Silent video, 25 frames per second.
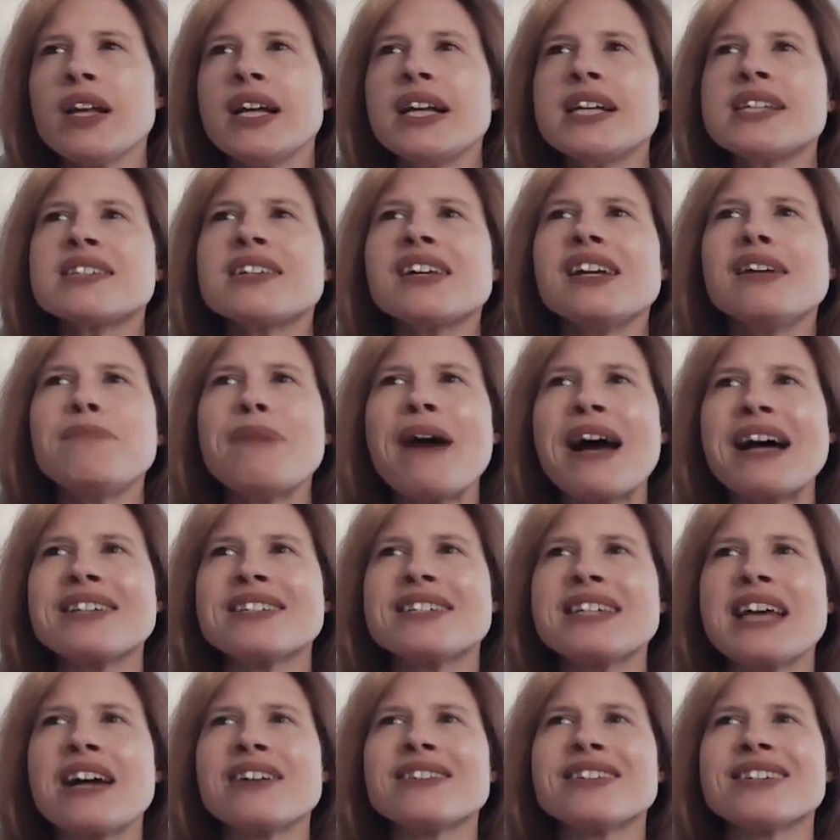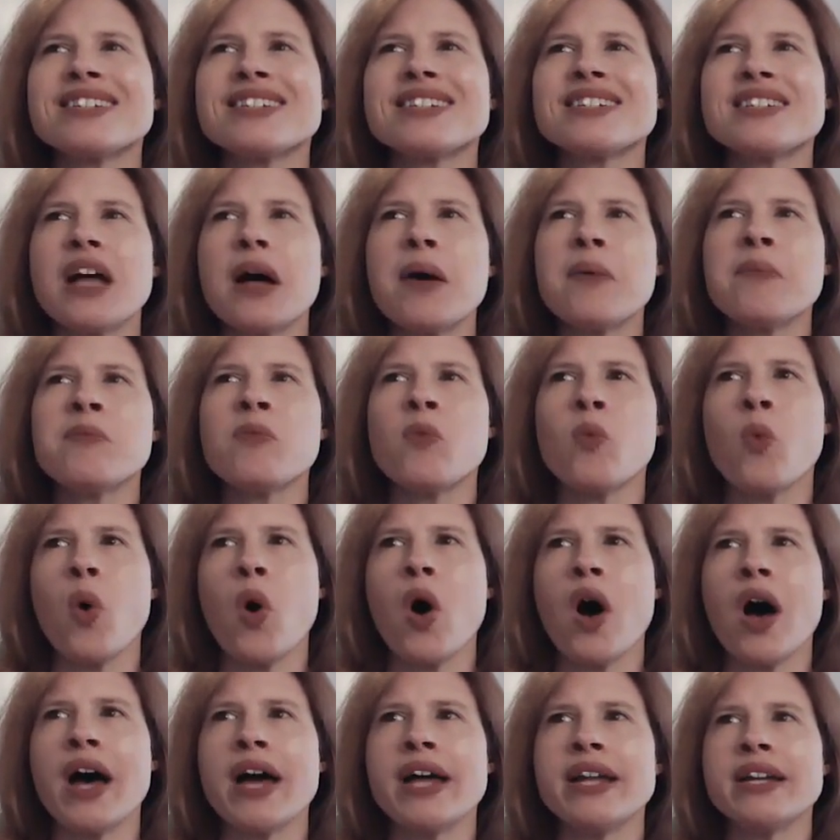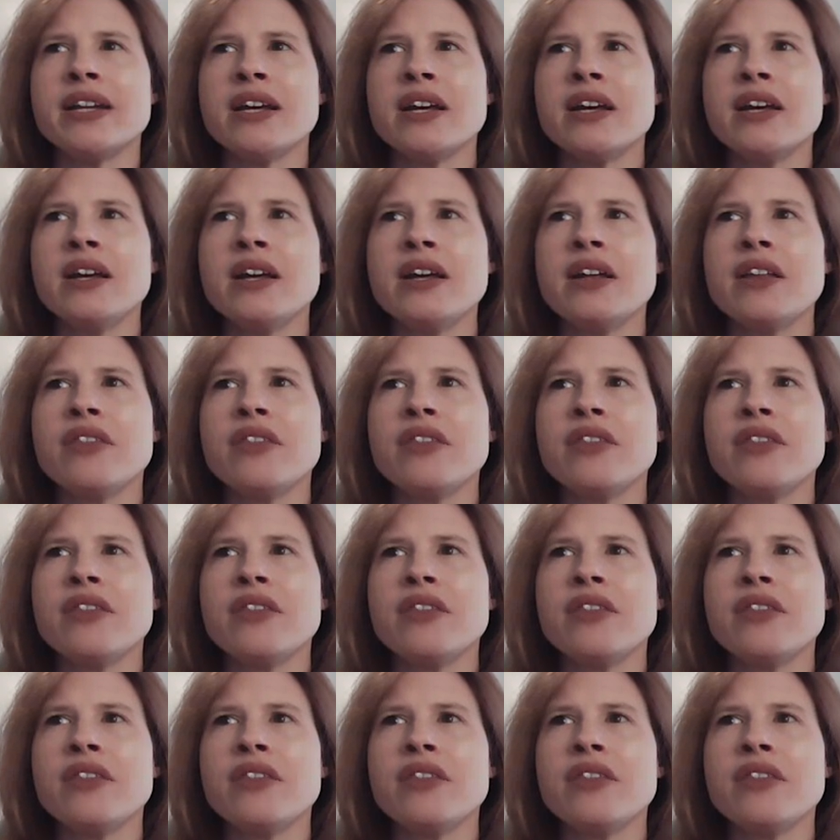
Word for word: it's going to pass down to someone